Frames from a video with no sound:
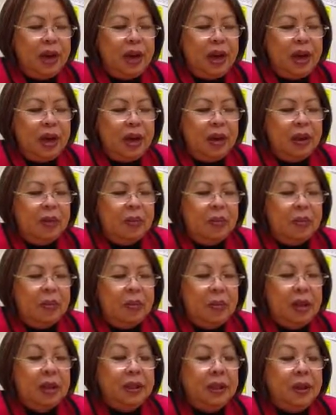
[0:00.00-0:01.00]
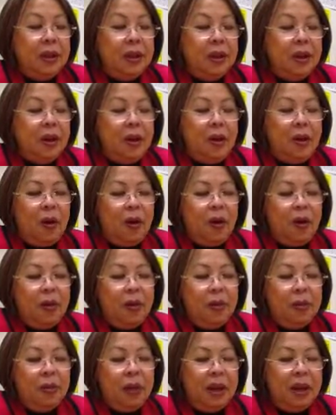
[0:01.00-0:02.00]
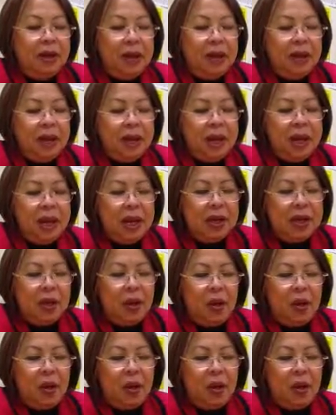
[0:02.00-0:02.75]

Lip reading: And basically all the basic needs,